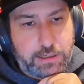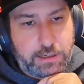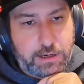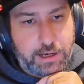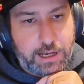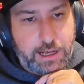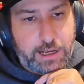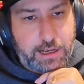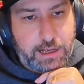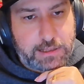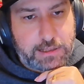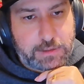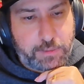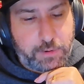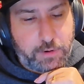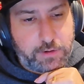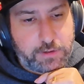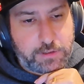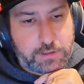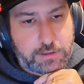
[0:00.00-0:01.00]
as
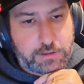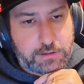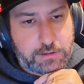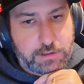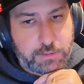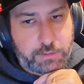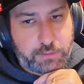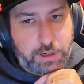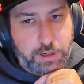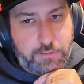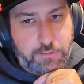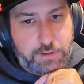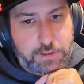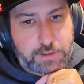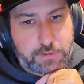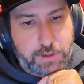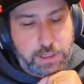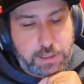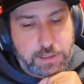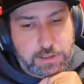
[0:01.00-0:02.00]
opposed to
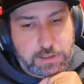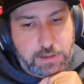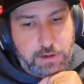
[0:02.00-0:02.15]
previous weeks.